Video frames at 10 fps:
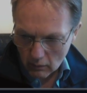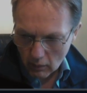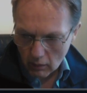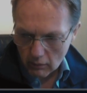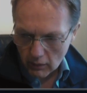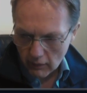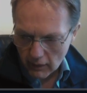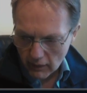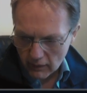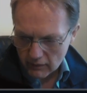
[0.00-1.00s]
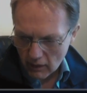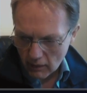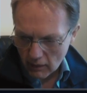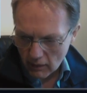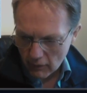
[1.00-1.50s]
Well, Euro Yen is
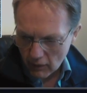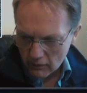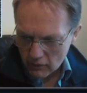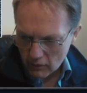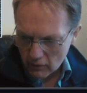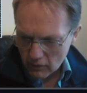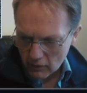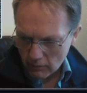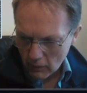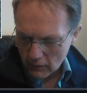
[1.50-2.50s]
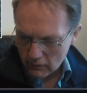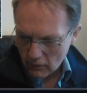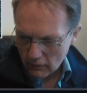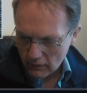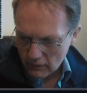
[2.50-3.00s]
up over 100
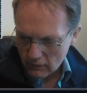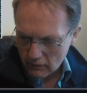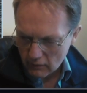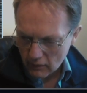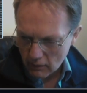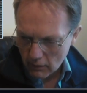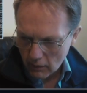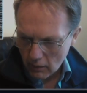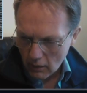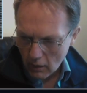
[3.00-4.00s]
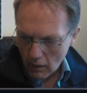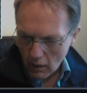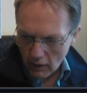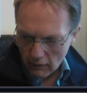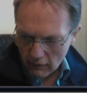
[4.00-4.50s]
points on this number.
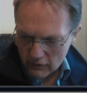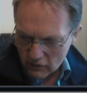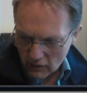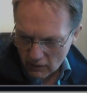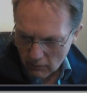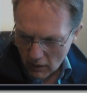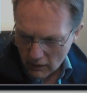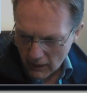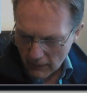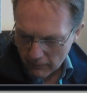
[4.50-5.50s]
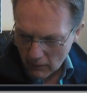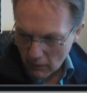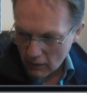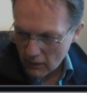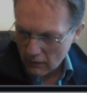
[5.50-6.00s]
Another interesting market. The
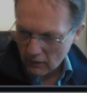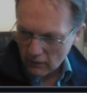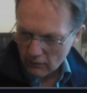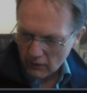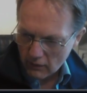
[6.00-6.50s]
market had done a bit.